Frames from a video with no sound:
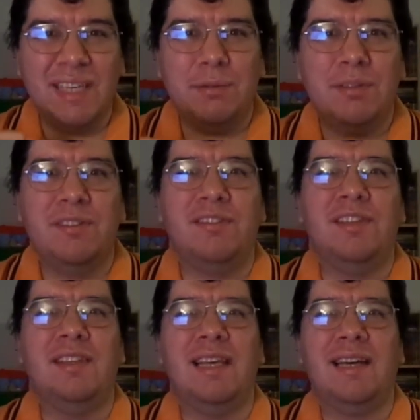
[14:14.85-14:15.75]
Can't wait to
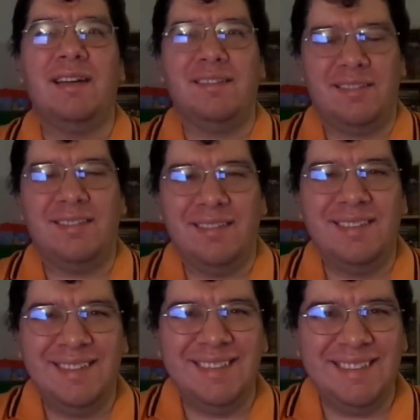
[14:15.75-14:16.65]
see that.
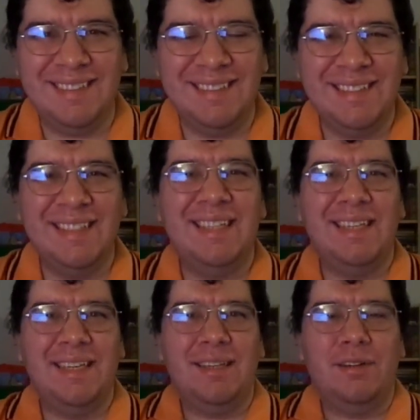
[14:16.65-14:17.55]

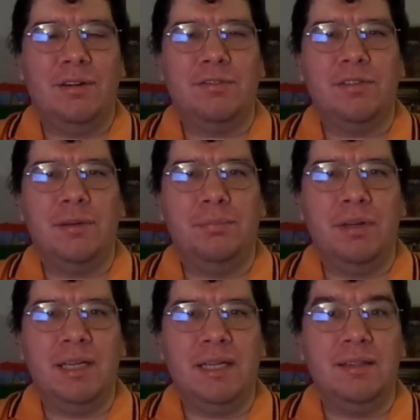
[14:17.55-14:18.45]
They're also going to
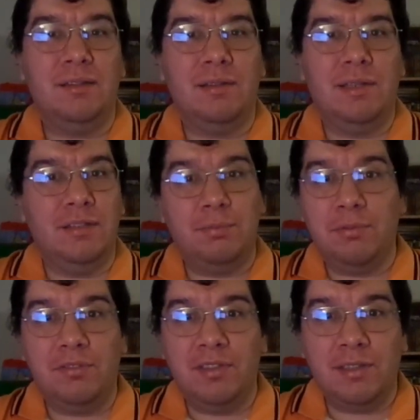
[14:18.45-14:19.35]
bring in
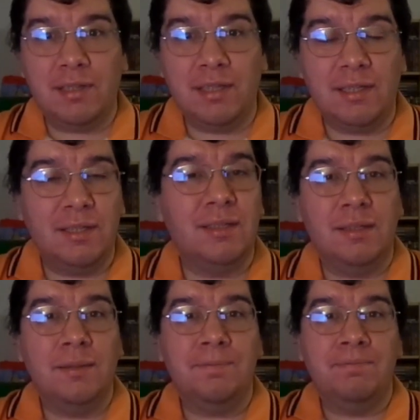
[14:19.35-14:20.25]
Gizmoduck
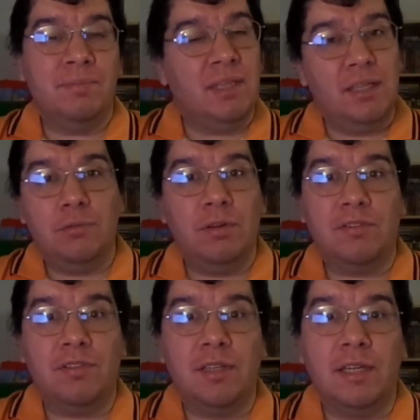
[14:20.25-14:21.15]
and the
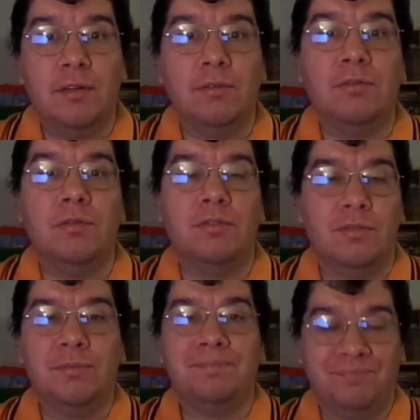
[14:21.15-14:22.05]
rest of the
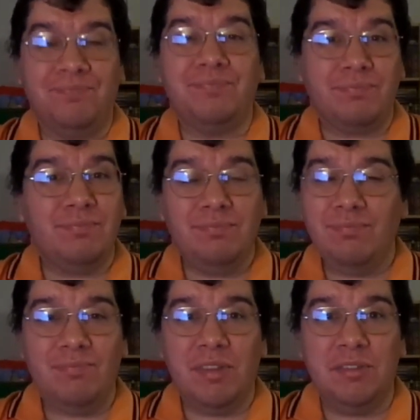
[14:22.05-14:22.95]
characters.
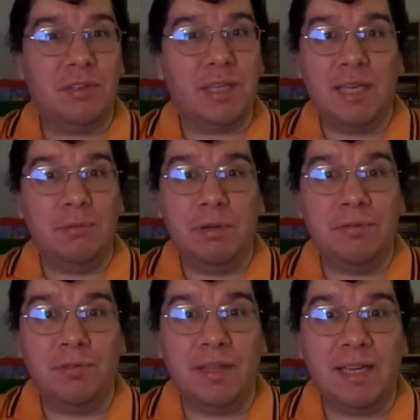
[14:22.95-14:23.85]
So I can't
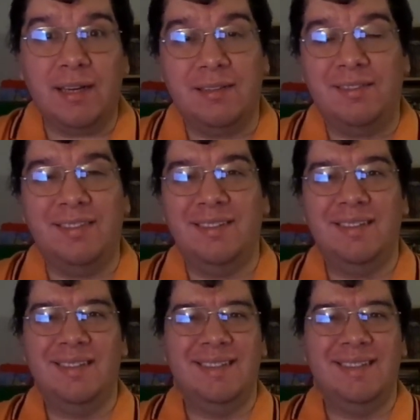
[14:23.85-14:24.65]
wait for that.